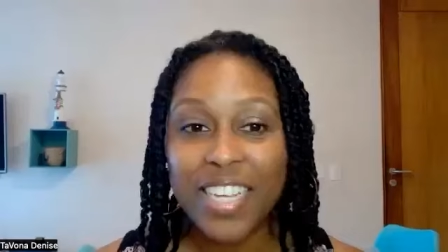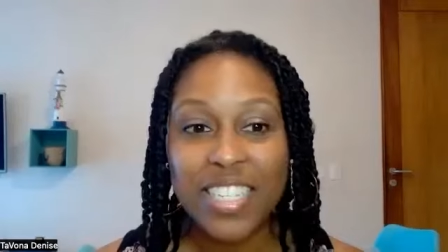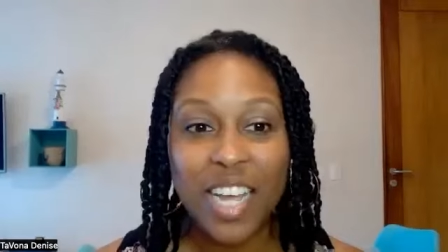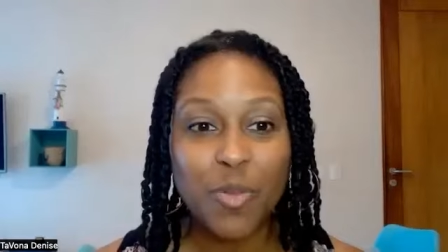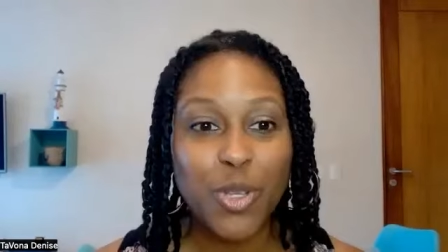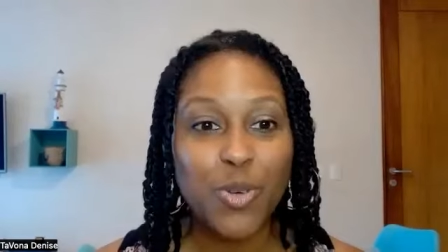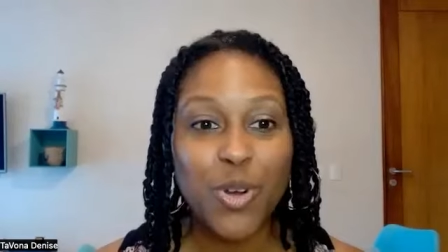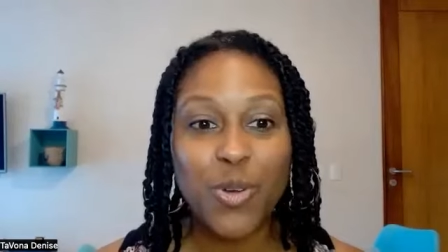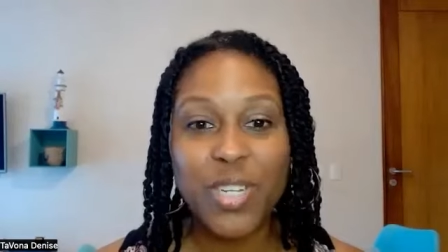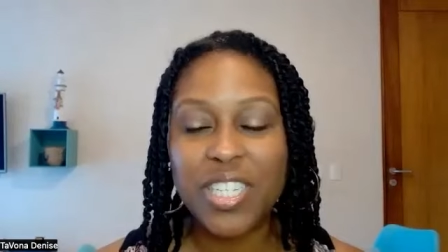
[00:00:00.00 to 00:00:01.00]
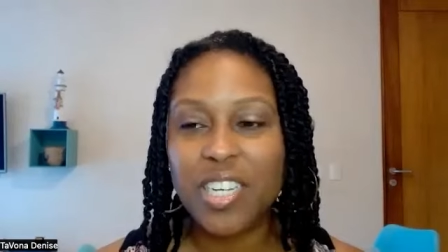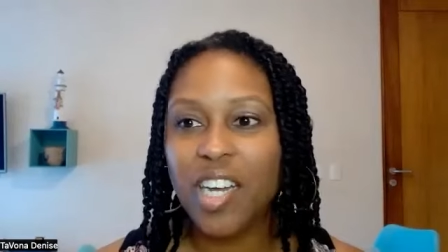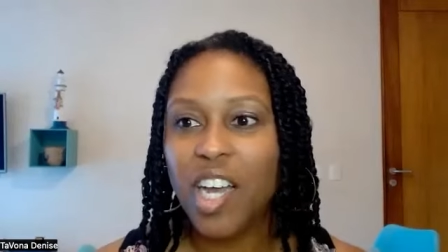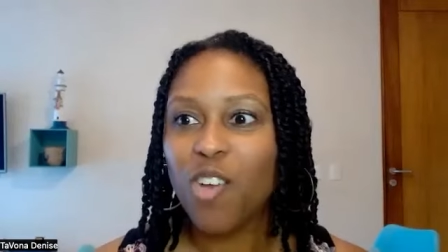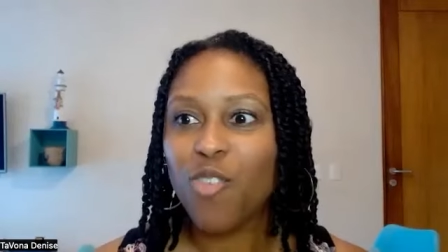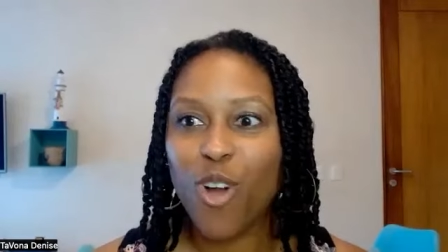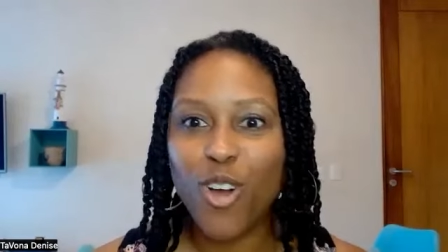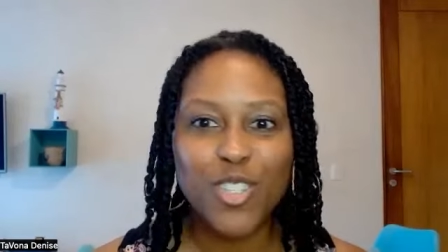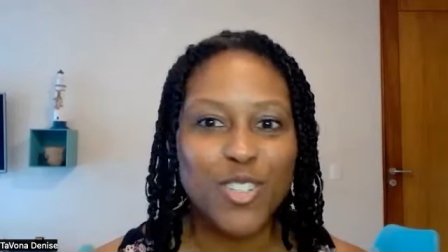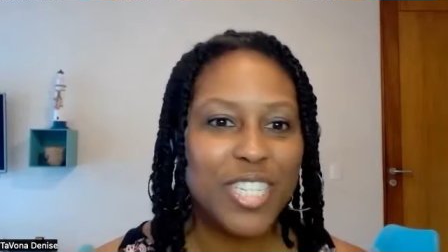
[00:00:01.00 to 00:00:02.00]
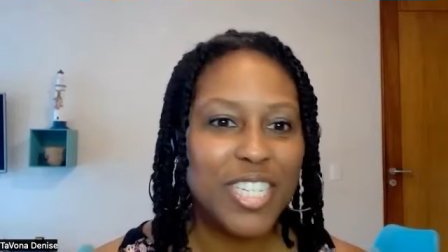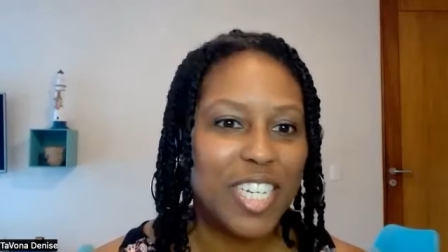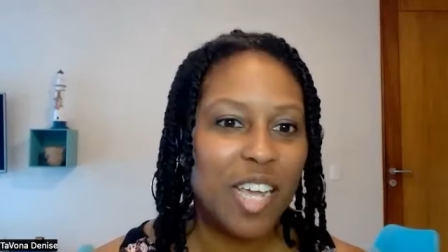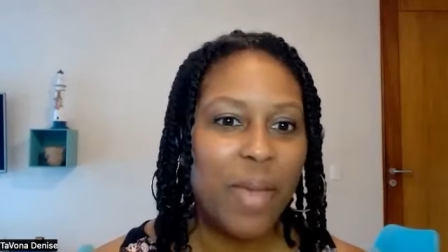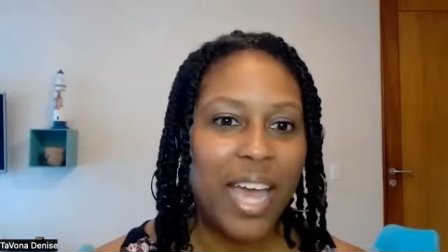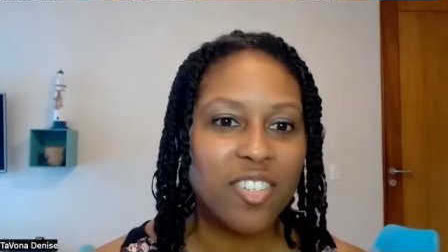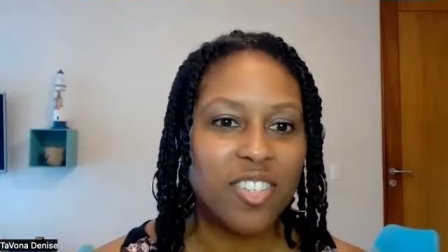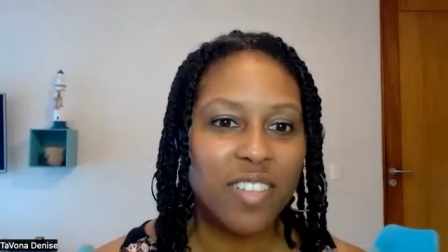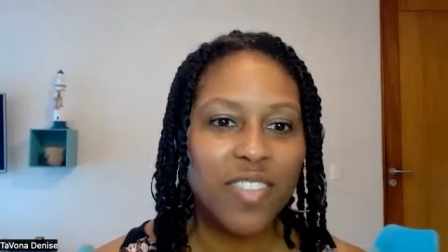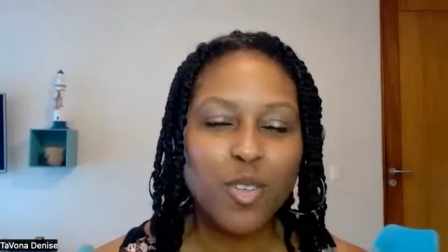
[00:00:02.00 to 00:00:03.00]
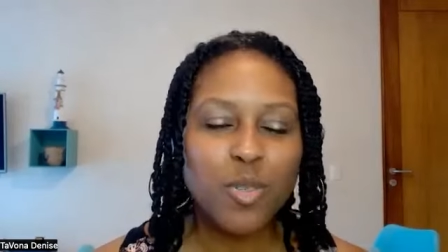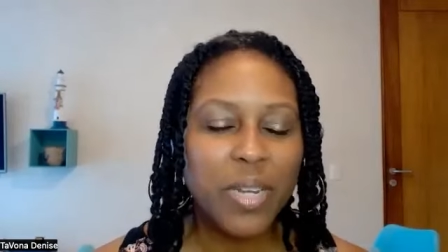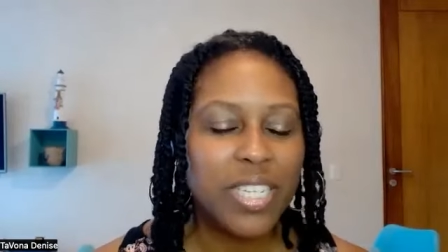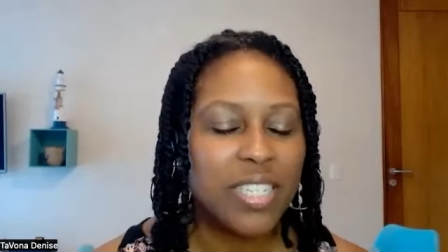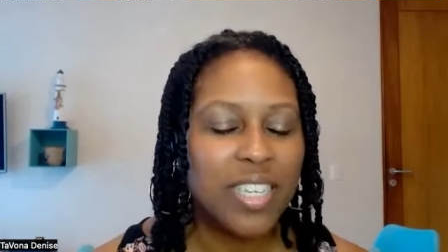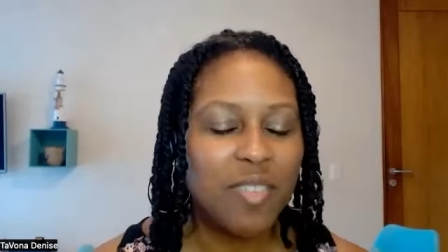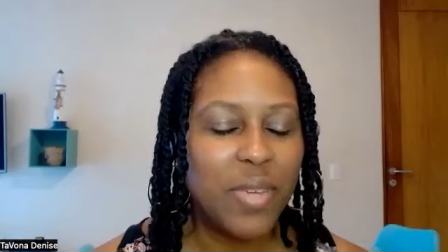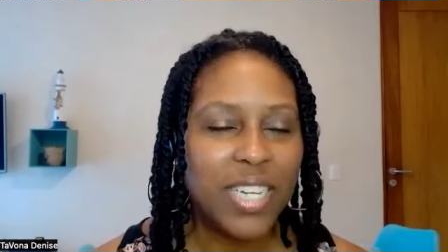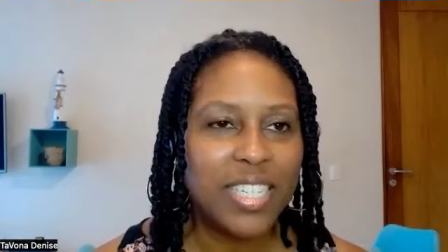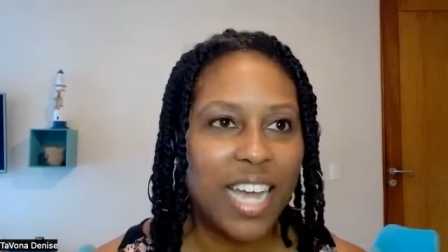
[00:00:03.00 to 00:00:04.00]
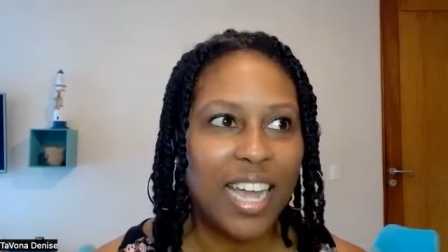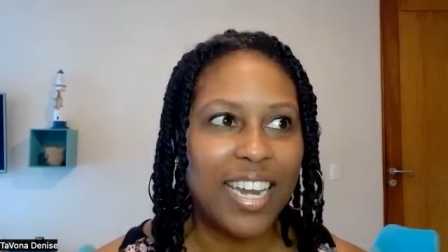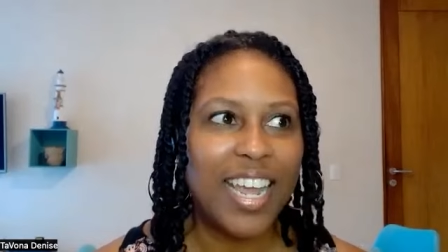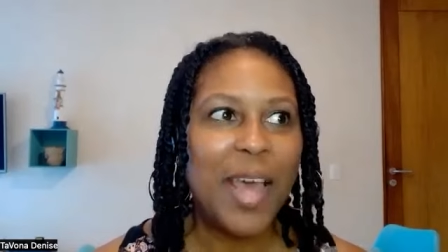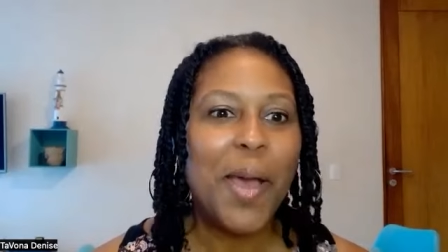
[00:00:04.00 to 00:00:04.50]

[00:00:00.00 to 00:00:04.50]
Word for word: things like when you go into Ross or TJ Maxx or some those places give me anxiety.